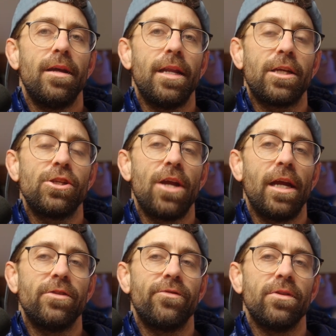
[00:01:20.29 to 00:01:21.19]
in
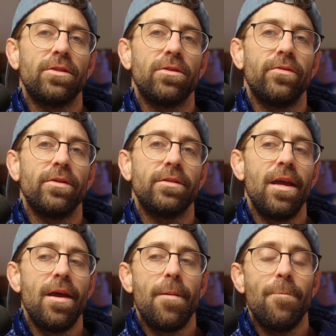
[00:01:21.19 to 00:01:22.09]
exchange for the service,
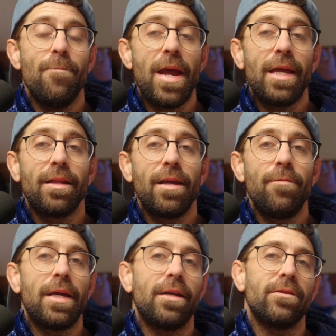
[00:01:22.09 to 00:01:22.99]
mainly
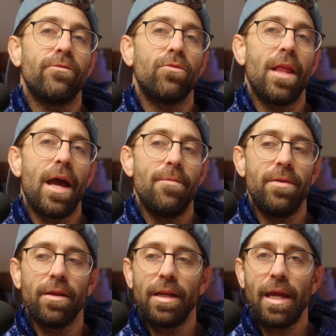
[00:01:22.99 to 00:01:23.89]
because of
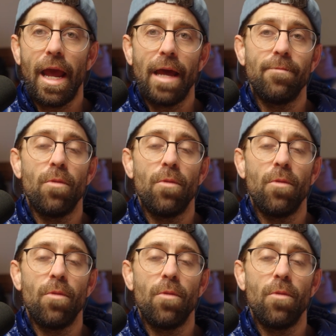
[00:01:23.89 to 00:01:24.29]
reliability and